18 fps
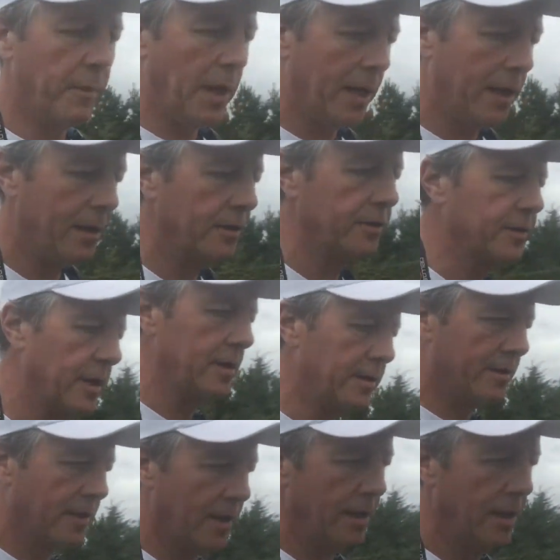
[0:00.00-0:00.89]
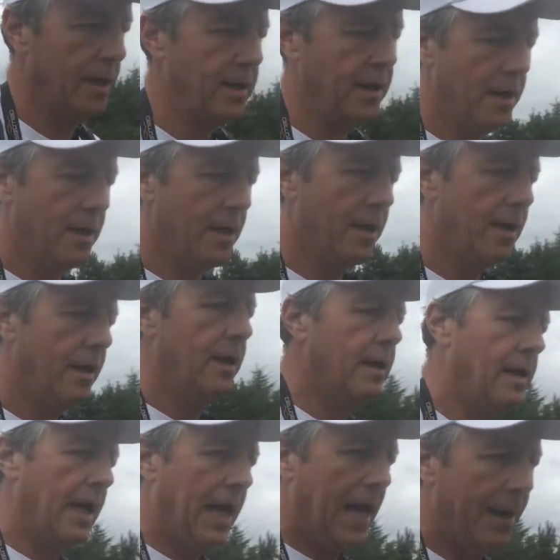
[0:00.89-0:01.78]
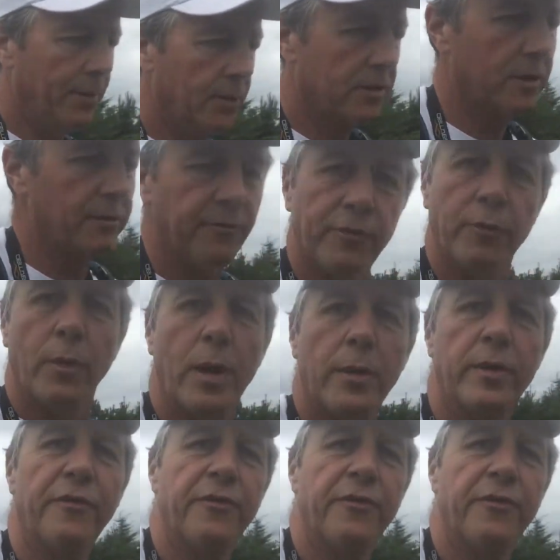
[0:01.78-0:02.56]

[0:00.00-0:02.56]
miles into Hamilton from where